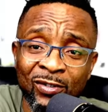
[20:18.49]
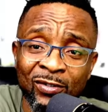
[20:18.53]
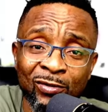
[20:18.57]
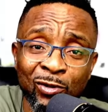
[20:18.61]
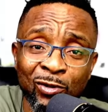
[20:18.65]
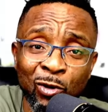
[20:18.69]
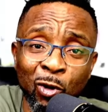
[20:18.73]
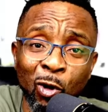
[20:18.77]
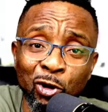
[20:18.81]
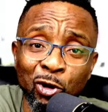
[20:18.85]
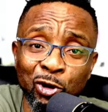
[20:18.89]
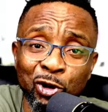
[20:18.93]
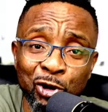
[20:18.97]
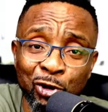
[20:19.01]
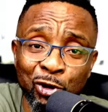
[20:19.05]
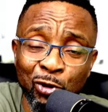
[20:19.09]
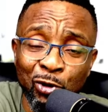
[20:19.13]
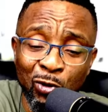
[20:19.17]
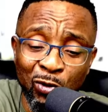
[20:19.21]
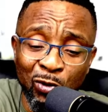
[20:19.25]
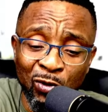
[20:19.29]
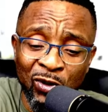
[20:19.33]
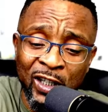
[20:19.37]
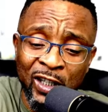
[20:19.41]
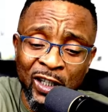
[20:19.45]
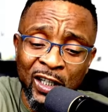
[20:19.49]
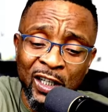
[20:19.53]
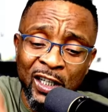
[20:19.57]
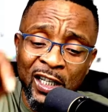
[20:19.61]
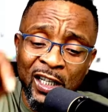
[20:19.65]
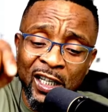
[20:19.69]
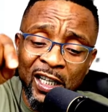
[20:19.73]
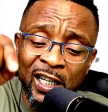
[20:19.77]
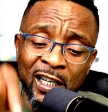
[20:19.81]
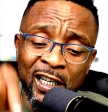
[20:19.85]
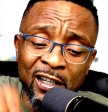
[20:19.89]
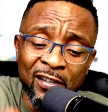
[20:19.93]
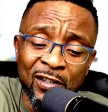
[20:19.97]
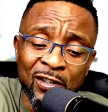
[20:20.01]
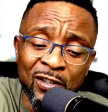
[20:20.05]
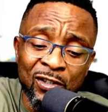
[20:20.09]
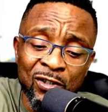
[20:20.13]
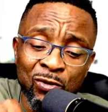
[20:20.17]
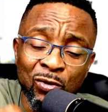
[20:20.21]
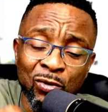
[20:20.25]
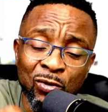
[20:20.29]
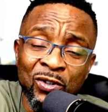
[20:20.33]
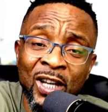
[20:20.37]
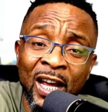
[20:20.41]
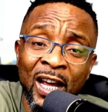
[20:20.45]
control is
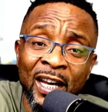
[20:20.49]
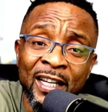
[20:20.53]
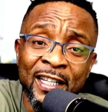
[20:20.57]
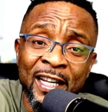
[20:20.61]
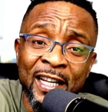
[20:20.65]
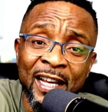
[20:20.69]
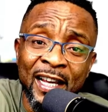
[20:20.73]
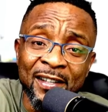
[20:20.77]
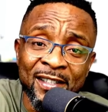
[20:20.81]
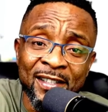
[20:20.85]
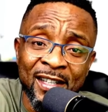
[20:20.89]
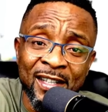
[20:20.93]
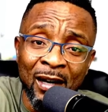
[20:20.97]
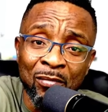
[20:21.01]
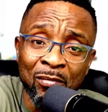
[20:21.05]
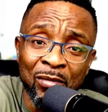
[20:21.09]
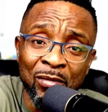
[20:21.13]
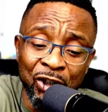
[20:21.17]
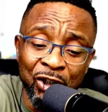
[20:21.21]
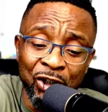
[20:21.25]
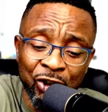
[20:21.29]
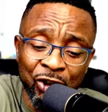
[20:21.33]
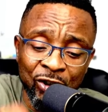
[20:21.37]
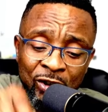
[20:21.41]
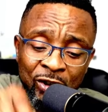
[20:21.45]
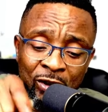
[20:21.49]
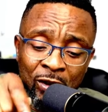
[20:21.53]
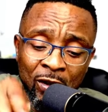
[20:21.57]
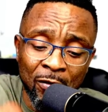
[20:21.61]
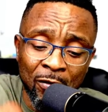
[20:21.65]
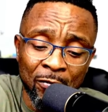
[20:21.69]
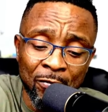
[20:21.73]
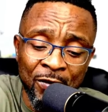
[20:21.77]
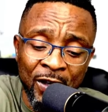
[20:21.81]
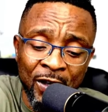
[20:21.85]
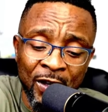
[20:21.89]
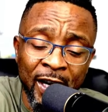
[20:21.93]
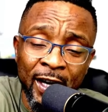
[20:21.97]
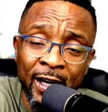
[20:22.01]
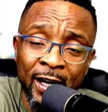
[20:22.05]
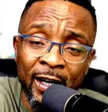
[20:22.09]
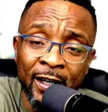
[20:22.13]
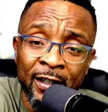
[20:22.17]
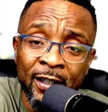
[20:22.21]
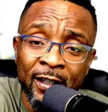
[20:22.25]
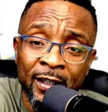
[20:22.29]
totally established there.